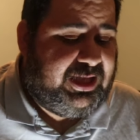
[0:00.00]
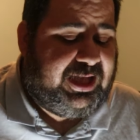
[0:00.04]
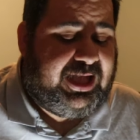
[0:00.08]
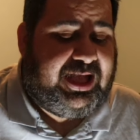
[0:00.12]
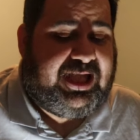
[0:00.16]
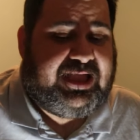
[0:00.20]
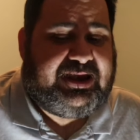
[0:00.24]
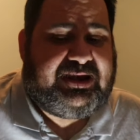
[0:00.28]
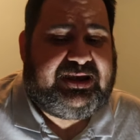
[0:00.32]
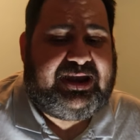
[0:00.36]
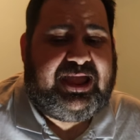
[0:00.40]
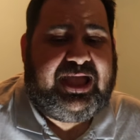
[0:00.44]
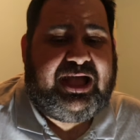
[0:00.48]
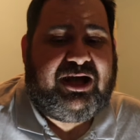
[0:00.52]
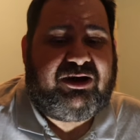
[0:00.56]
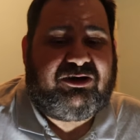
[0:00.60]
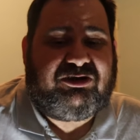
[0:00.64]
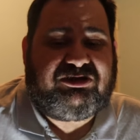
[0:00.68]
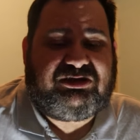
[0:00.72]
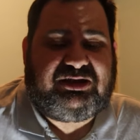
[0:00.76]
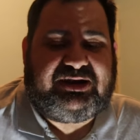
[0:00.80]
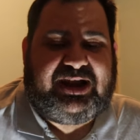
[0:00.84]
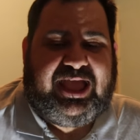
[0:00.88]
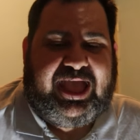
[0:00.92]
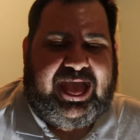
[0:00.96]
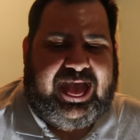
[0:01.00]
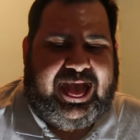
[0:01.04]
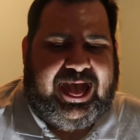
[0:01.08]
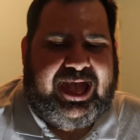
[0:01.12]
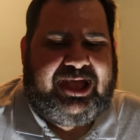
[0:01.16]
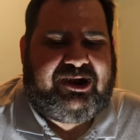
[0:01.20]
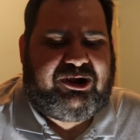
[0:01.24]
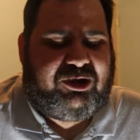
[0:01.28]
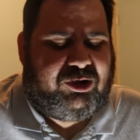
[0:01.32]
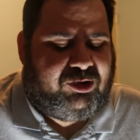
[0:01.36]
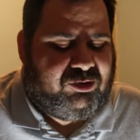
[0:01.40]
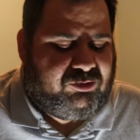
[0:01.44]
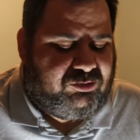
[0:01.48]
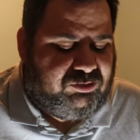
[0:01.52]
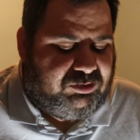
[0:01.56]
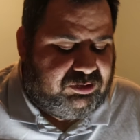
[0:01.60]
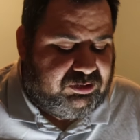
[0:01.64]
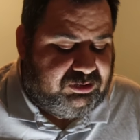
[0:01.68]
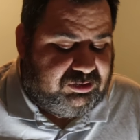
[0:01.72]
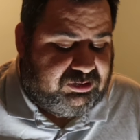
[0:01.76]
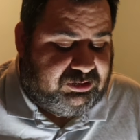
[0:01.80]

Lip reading: and now as an adult,